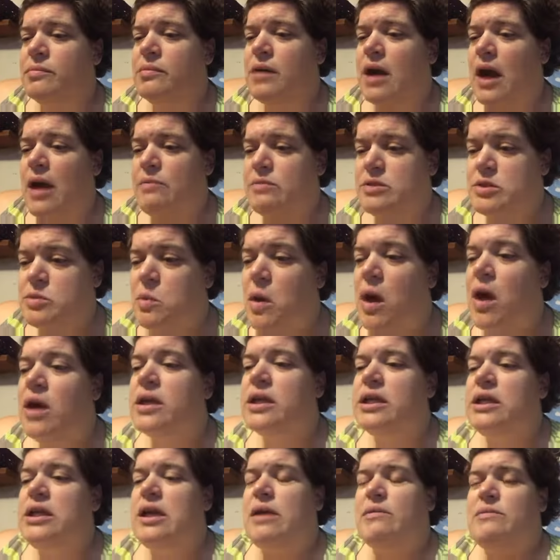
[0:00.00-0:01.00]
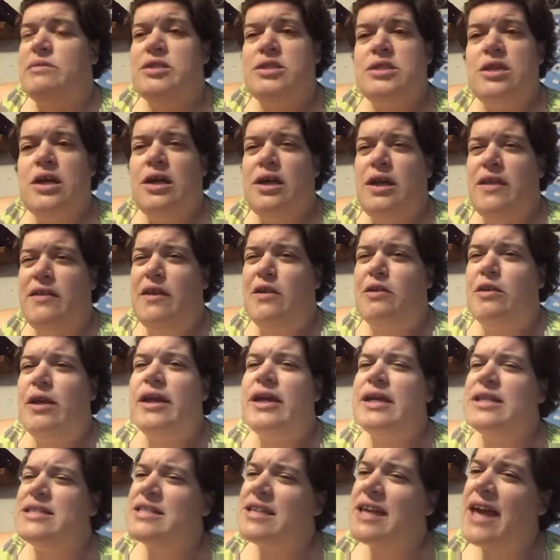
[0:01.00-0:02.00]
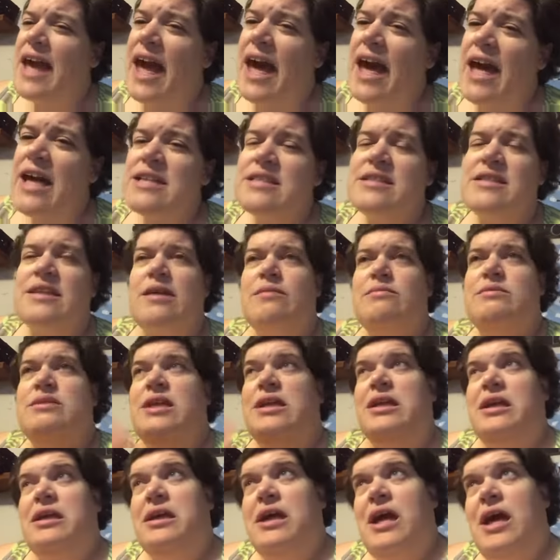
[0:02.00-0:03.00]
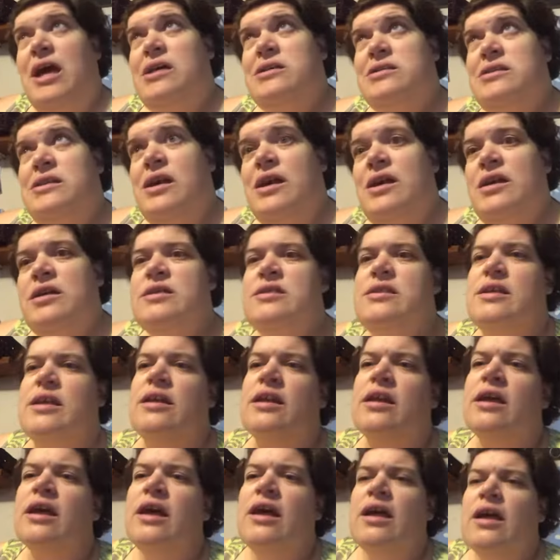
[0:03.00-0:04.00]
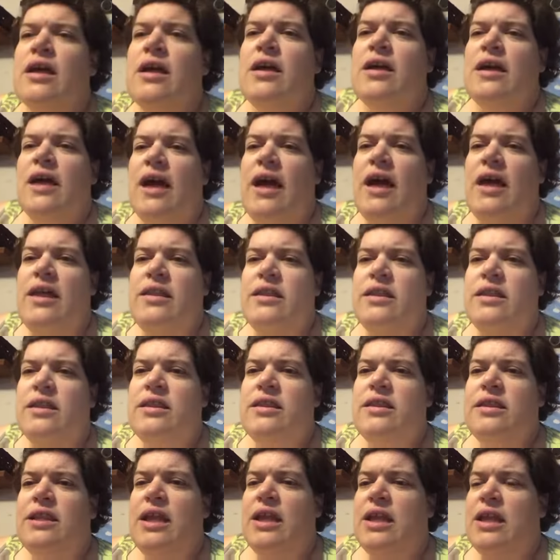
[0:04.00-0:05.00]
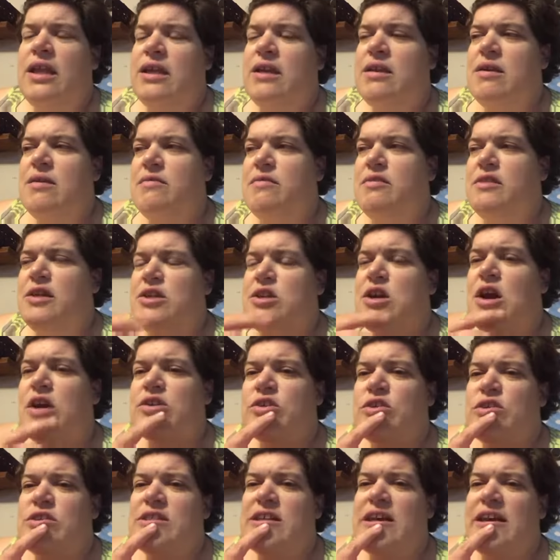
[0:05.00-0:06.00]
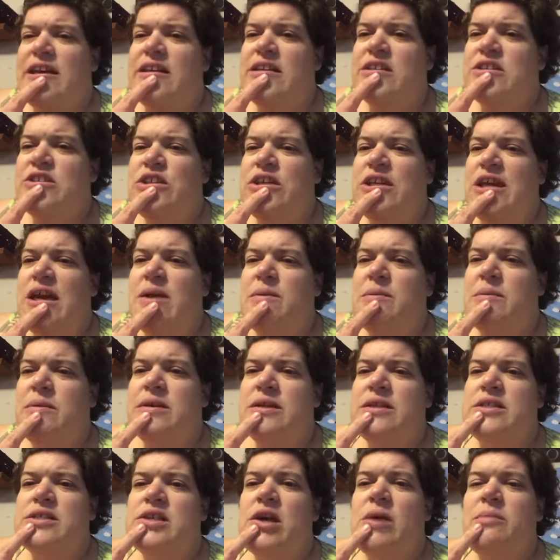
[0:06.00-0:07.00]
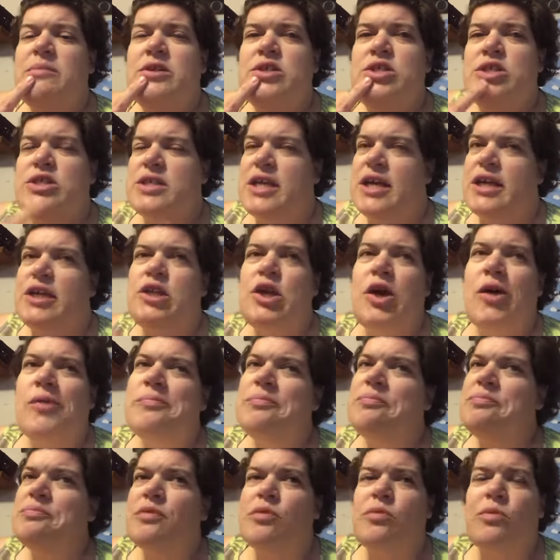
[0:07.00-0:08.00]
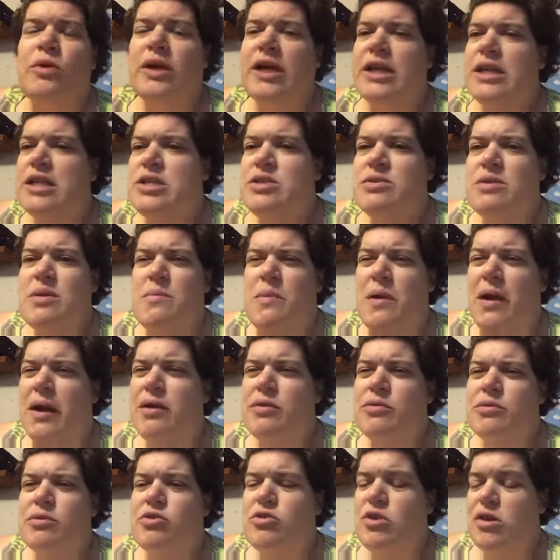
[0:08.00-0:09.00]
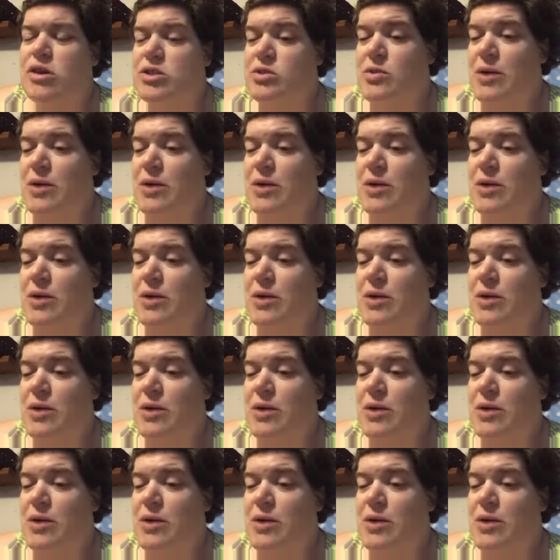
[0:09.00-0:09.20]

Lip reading: I was walking, and they're like, it's gas, and I was taking Gas X, and then the doctor's like, she came in and saw me, and she's like, no, we're going to do a breakthrough drug.